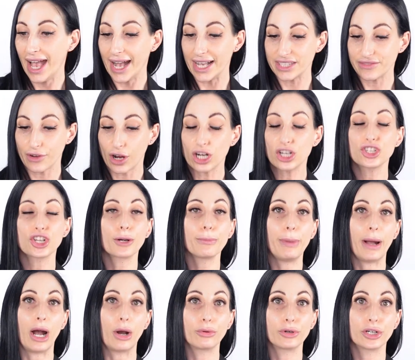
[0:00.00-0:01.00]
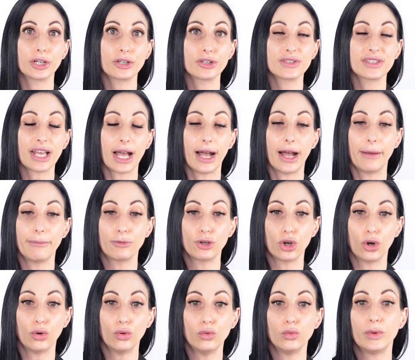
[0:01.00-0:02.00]
As far as our powders
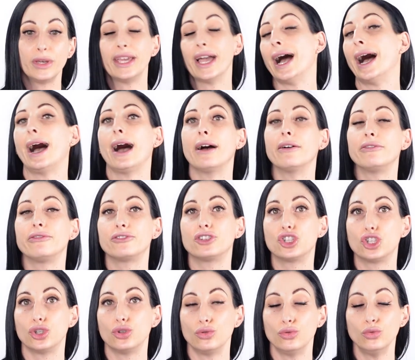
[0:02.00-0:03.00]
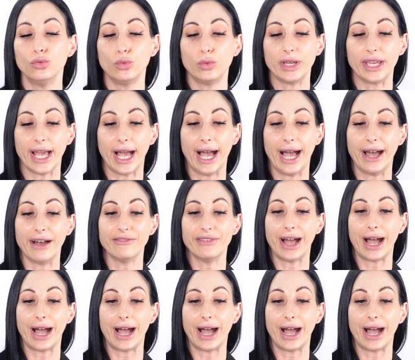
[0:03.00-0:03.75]
go, we have two. We have